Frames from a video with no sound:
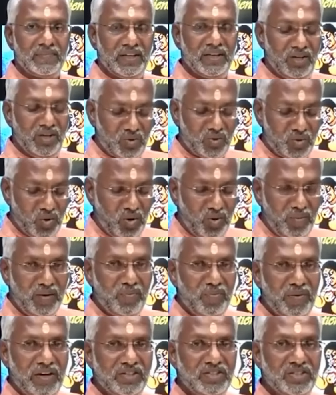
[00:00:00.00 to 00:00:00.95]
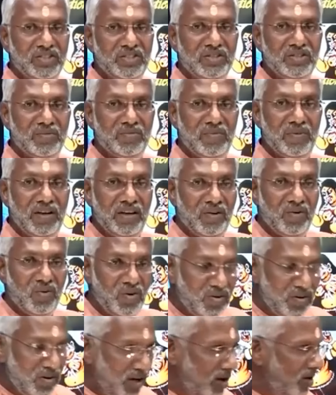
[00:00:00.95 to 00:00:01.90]
In so many places in my
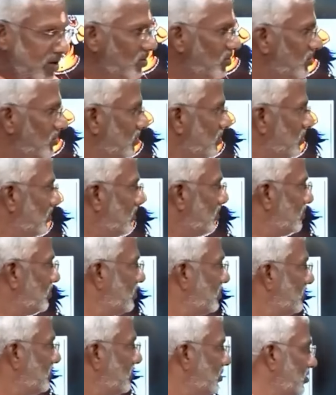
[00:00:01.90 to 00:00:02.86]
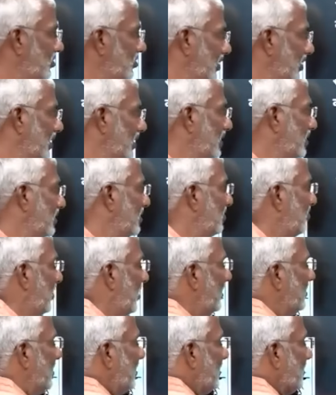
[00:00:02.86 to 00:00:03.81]
own house, no, see, the
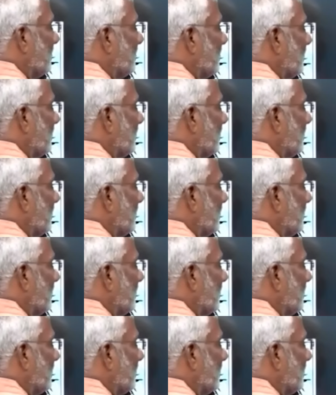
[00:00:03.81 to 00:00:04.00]
father.